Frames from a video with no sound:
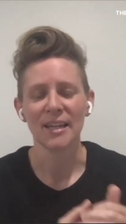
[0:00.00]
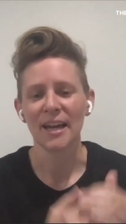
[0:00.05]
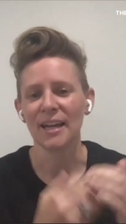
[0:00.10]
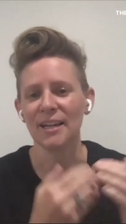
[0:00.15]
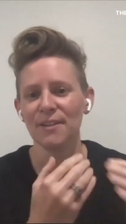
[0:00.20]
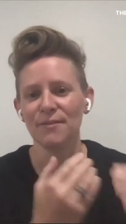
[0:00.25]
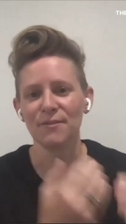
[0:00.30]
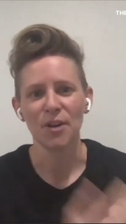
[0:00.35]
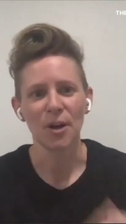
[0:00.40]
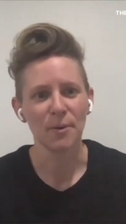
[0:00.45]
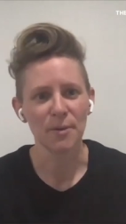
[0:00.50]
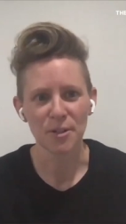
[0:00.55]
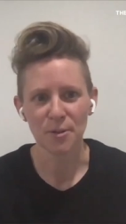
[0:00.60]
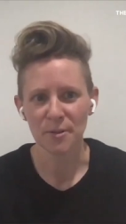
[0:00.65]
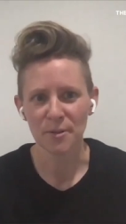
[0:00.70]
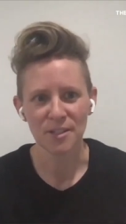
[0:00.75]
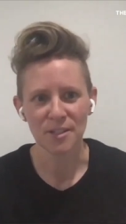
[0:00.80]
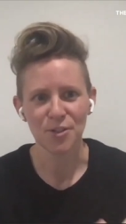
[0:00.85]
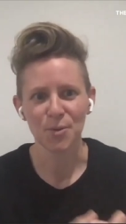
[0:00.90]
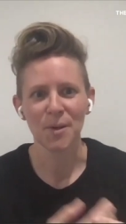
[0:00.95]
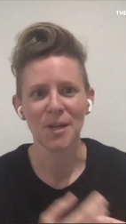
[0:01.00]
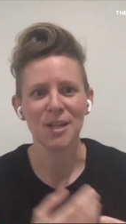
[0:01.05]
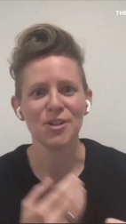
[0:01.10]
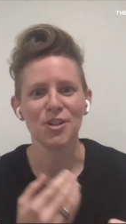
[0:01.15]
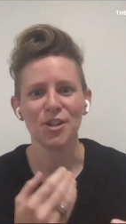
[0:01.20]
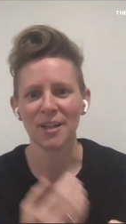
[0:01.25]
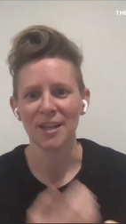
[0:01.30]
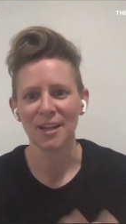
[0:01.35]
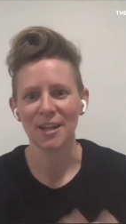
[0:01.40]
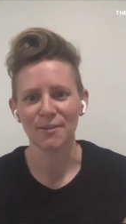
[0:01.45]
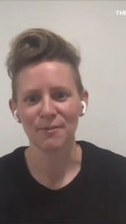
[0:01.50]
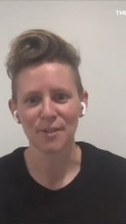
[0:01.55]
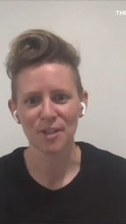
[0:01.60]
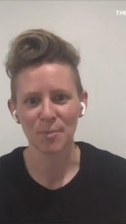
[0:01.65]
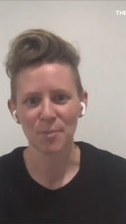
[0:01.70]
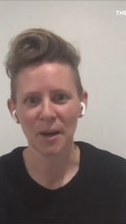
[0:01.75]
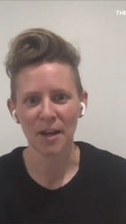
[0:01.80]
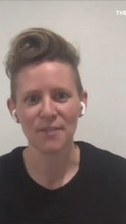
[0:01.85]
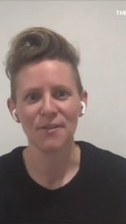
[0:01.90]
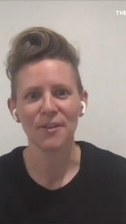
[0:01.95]
can kind of go into a situation, can
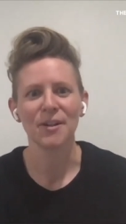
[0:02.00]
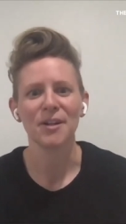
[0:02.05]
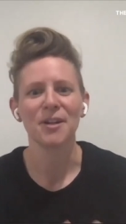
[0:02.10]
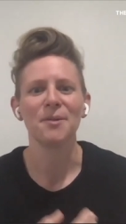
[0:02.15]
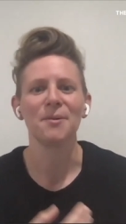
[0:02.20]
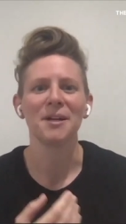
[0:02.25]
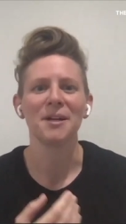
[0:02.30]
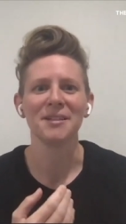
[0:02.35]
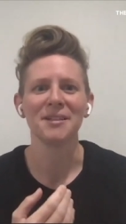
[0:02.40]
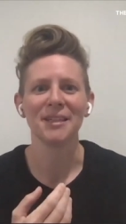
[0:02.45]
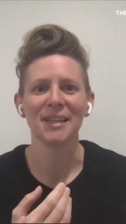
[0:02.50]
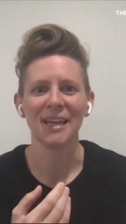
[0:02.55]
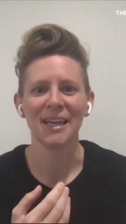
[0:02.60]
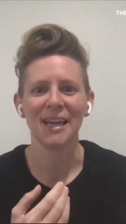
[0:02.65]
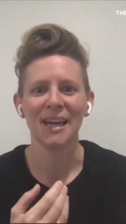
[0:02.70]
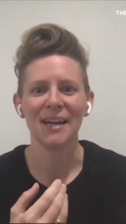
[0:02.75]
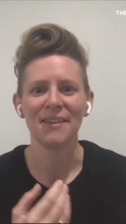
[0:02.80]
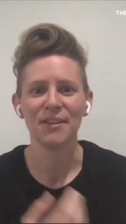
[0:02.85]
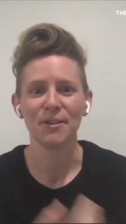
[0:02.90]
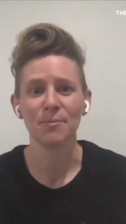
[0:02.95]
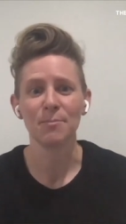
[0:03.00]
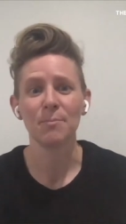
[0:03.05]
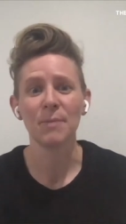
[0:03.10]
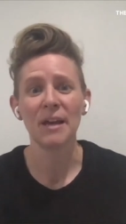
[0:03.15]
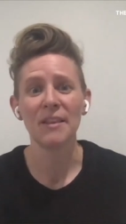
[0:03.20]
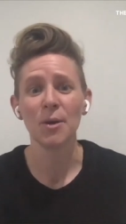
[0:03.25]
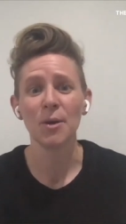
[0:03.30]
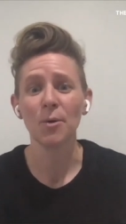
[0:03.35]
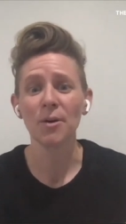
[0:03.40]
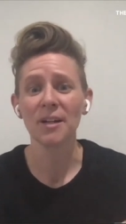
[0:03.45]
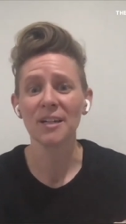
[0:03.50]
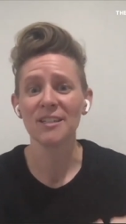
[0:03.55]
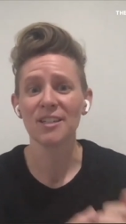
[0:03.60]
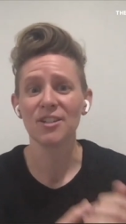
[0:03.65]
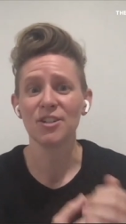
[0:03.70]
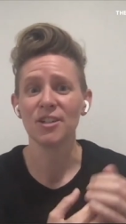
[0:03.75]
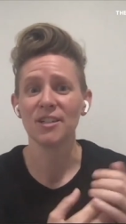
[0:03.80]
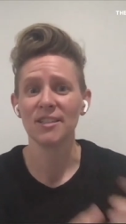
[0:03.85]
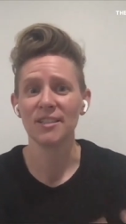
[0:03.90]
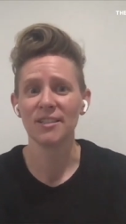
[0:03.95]
respond very quickly, and the
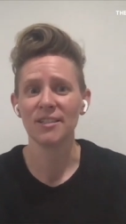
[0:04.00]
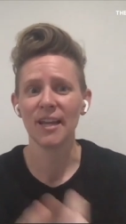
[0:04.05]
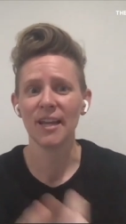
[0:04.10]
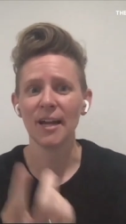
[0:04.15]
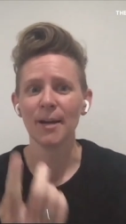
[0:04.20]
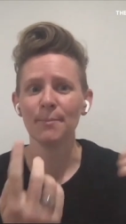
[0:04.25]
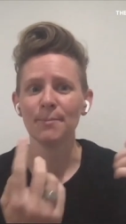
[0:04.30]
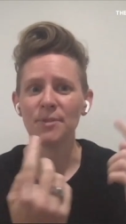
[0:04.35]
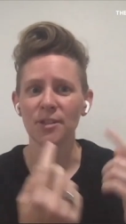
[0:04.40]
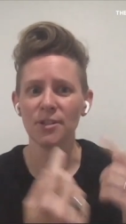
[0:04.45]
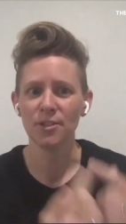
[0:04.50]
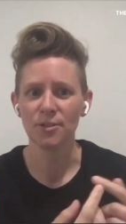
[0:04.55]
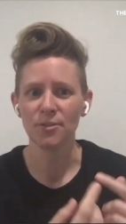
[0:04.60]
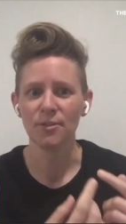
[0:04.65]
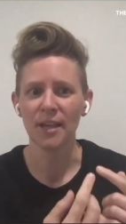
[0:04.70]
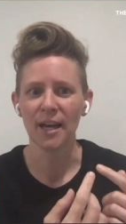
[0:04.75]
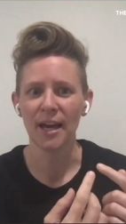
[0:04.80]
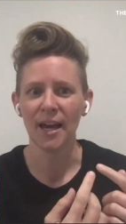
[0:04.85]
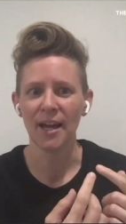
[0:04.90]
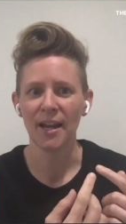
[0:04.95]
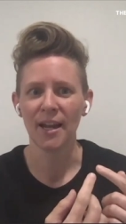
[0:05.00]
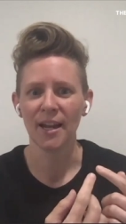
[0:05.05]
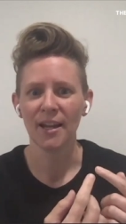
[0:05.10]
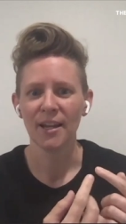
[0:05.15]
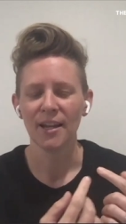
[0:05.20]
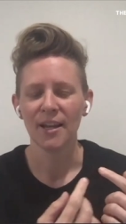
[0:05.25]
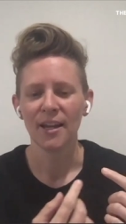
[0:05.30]
organization is set up to do that.